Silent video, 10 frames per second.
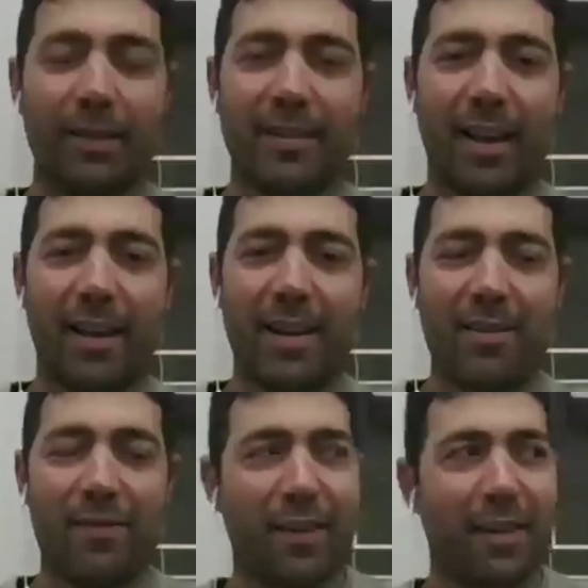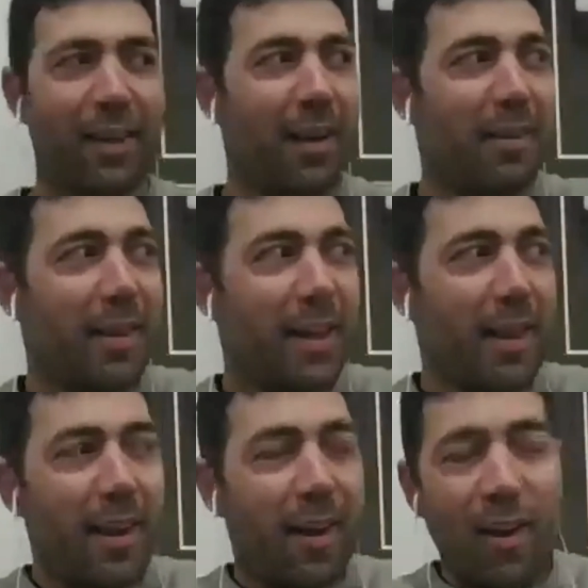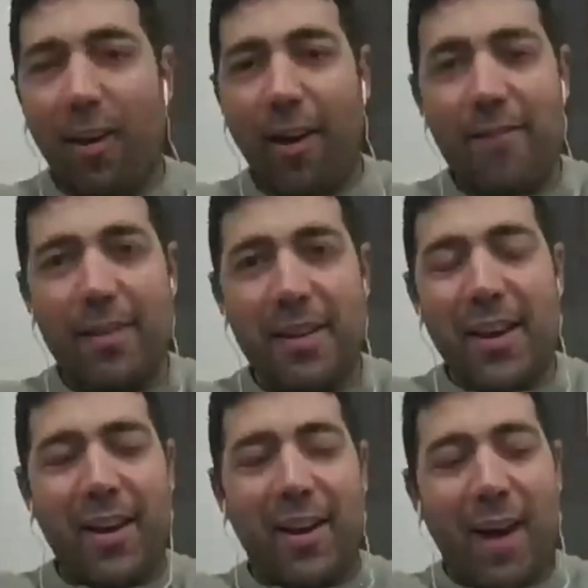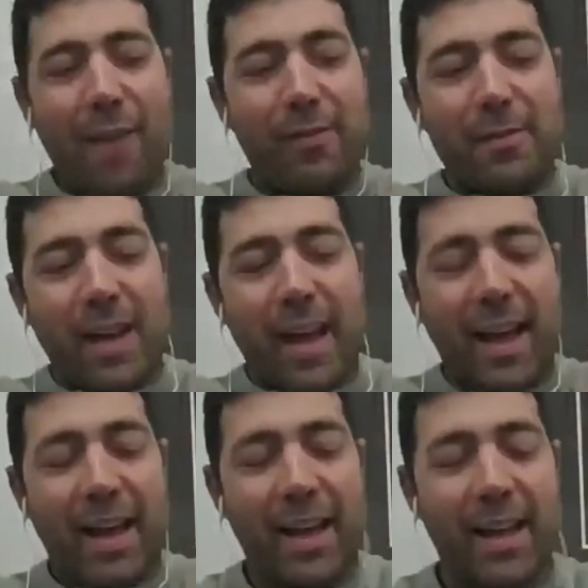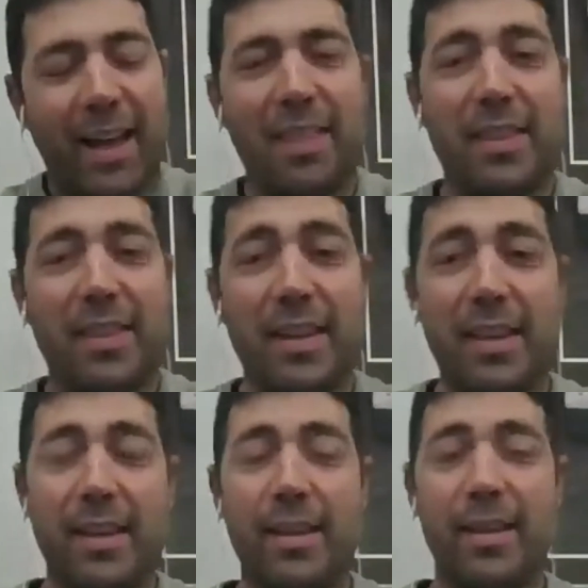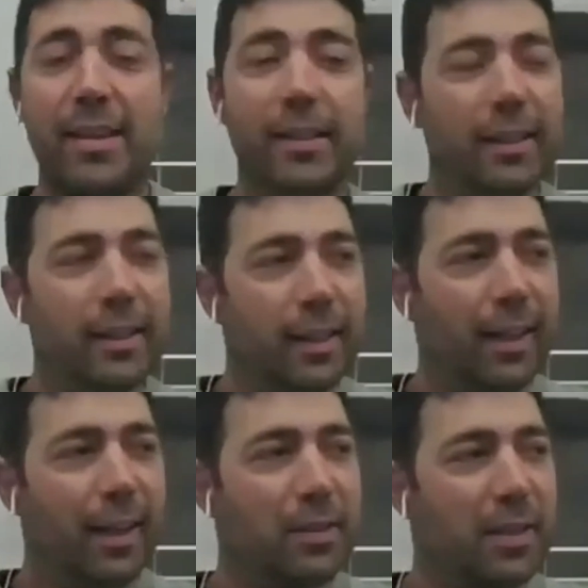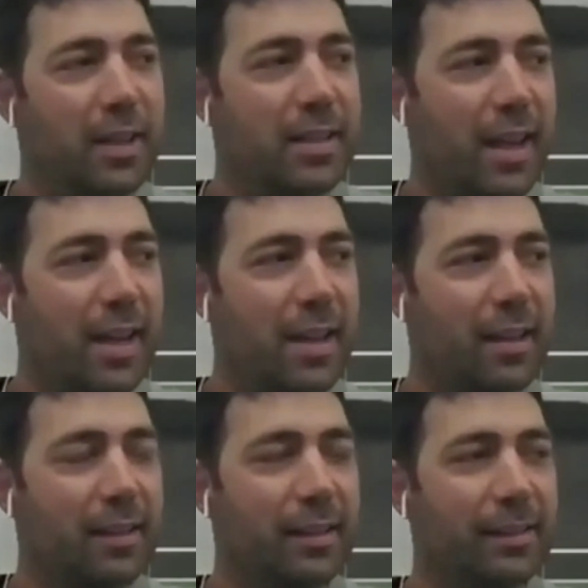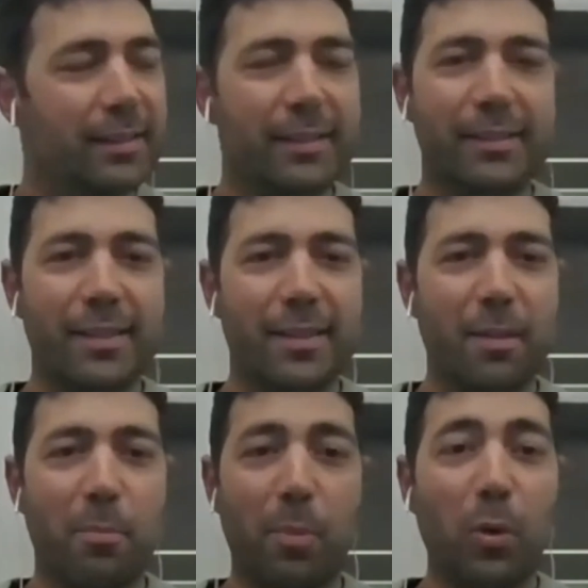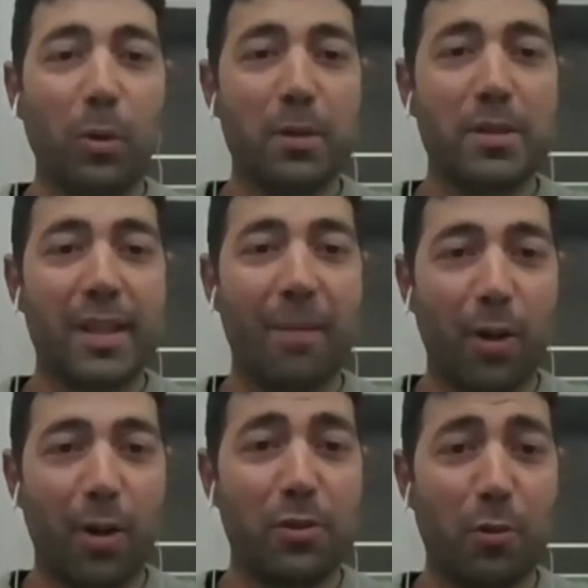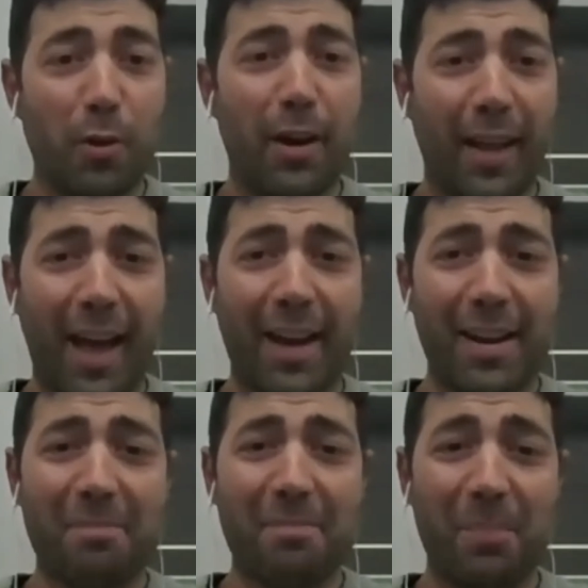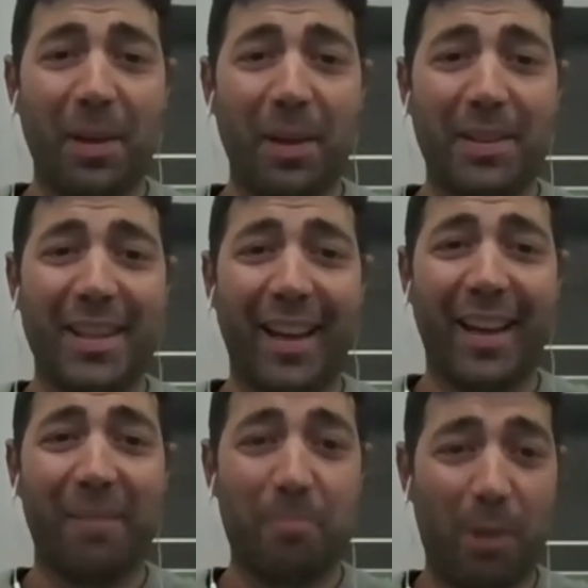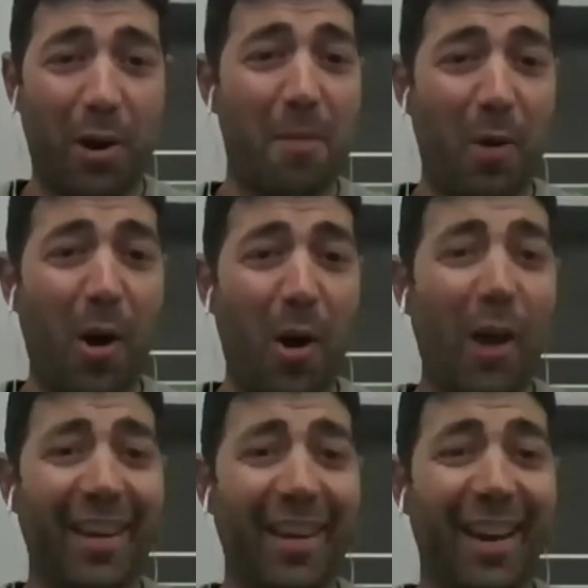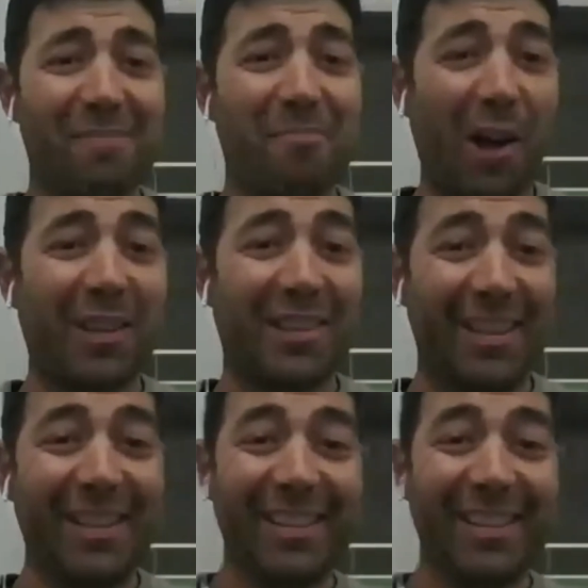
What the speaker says: even go there. I haven't had the, I was going to say the balls to get my daughter to cut it, but I know Mike did.